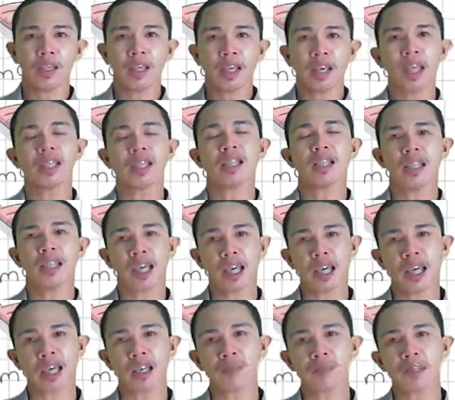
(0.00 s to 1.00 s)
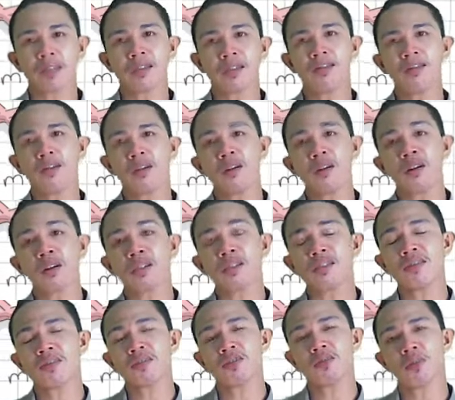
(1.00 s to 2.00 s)
And again, because all the
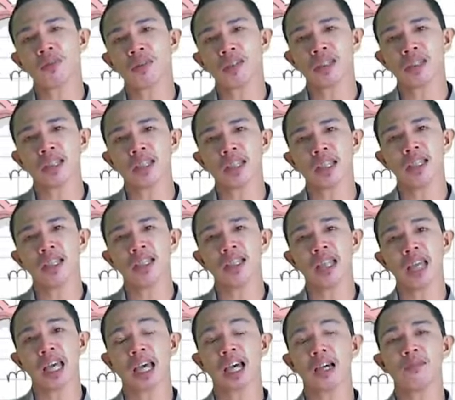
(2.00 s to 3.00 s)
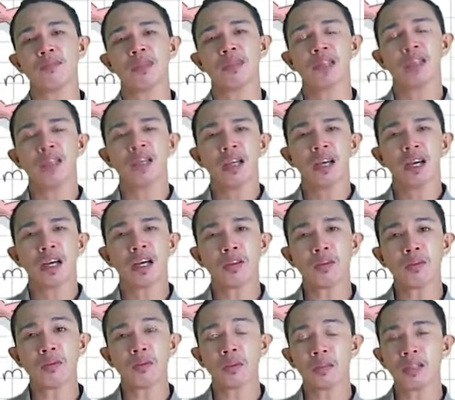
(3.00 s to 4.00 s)
scores in the exam are
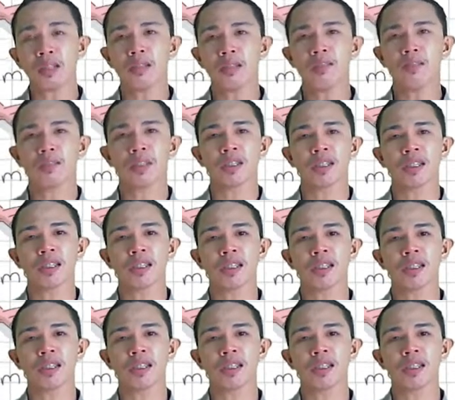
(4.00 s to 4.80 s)
whole numbers,